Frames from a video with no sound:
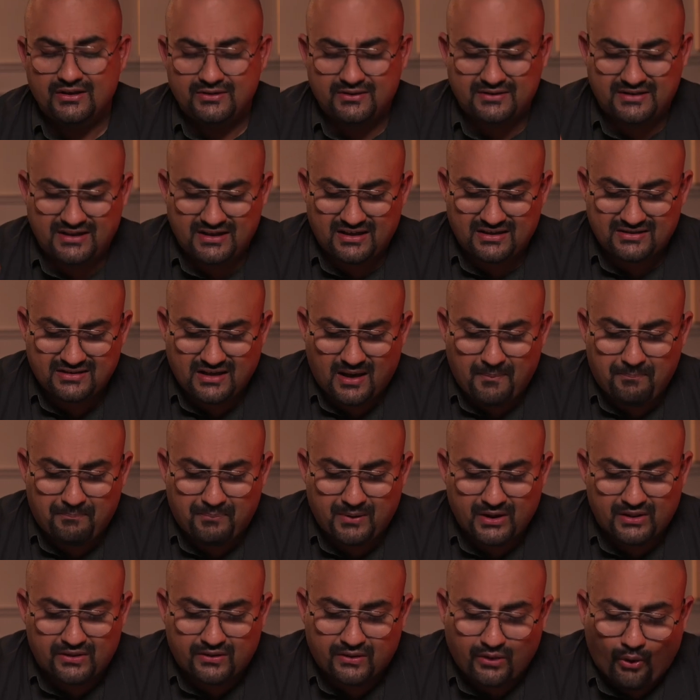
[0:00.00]
So there is a
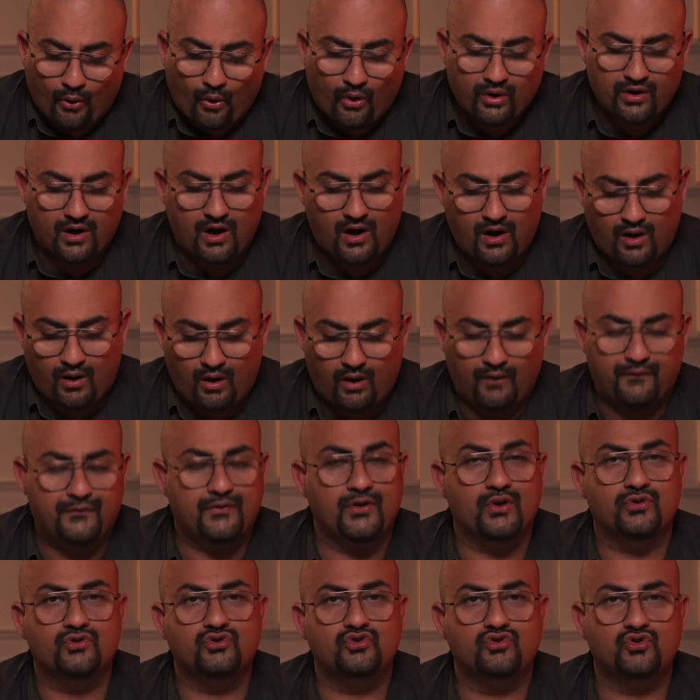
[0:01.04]
plethora of
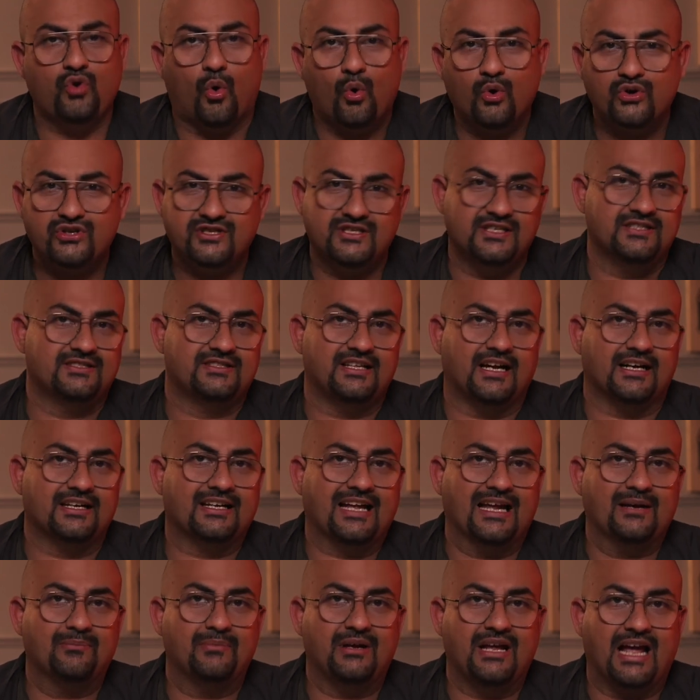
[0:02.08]
sources that
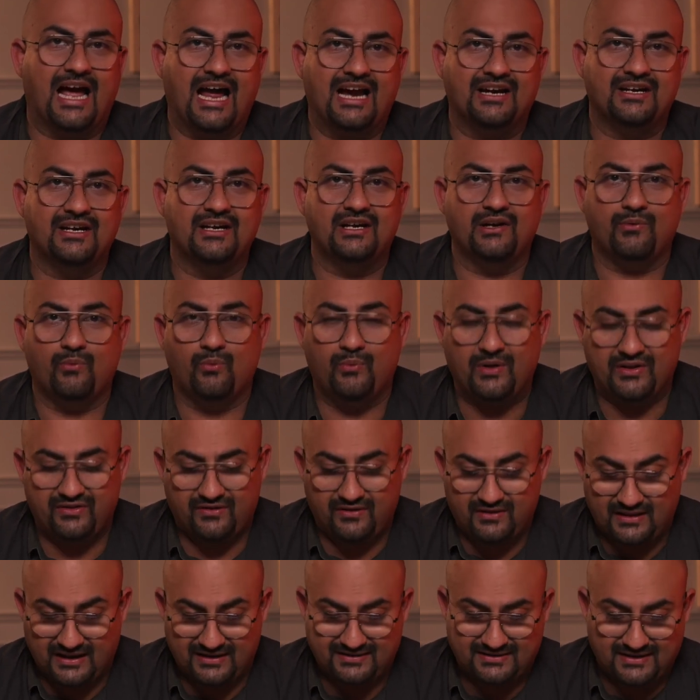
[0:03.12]
can be added
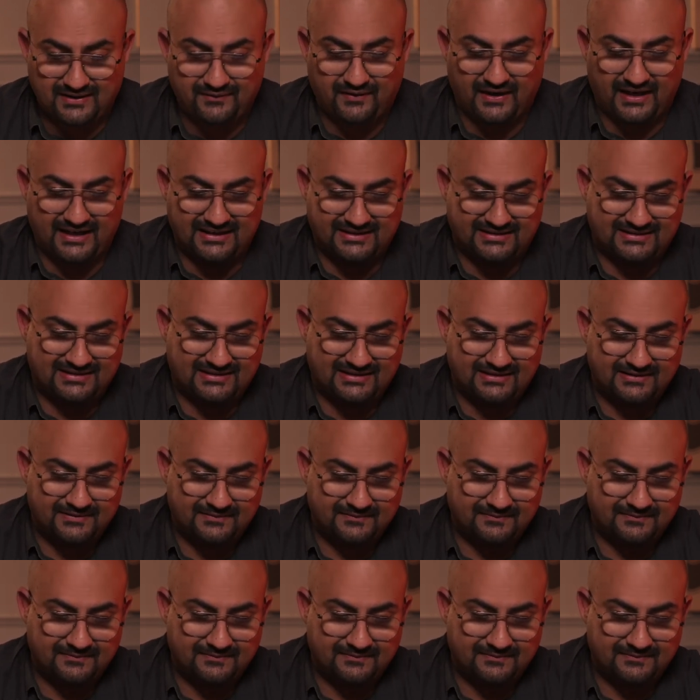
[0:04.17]
with this device.